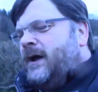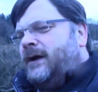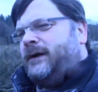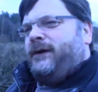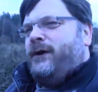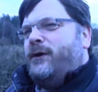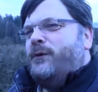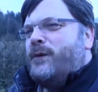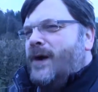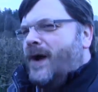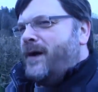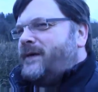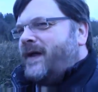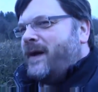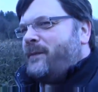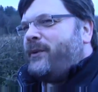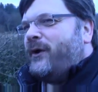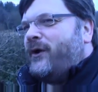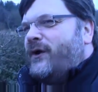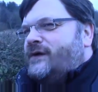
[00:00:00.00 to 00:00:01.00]
you know
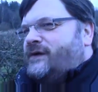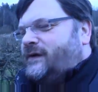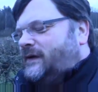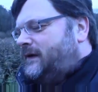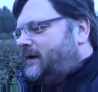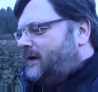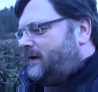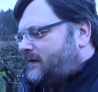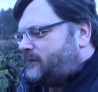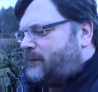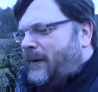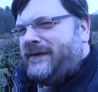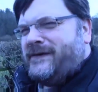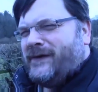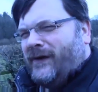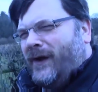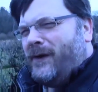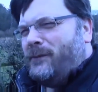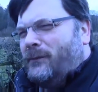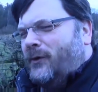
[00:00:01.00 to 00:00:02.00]
that person spends a
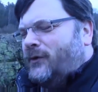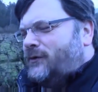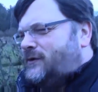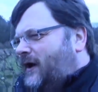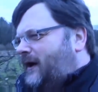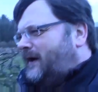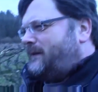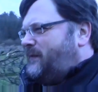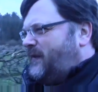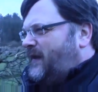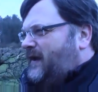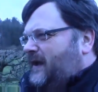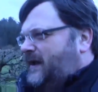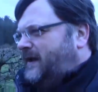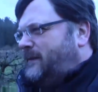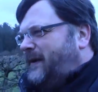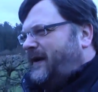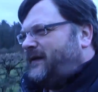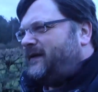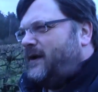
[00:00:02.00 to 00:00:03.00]
lot more time thinking
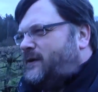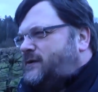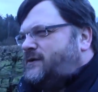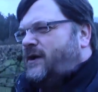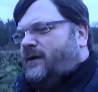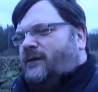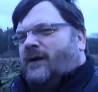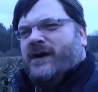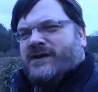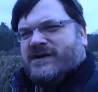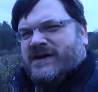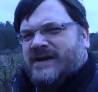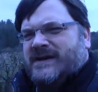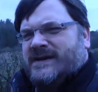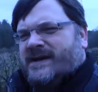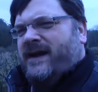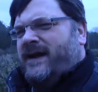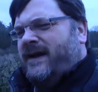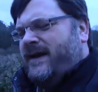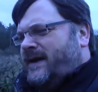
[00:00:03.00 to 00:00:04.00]
about those 2 losses
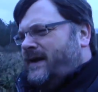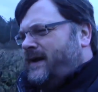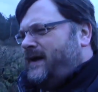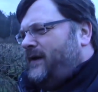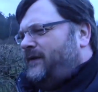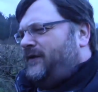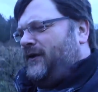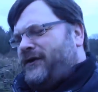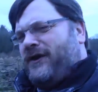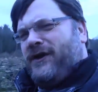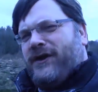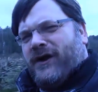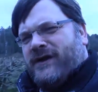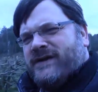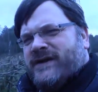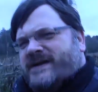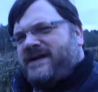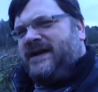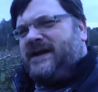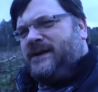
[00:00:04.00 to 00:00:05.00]
than the
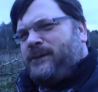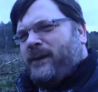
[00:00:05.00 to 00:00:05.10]
96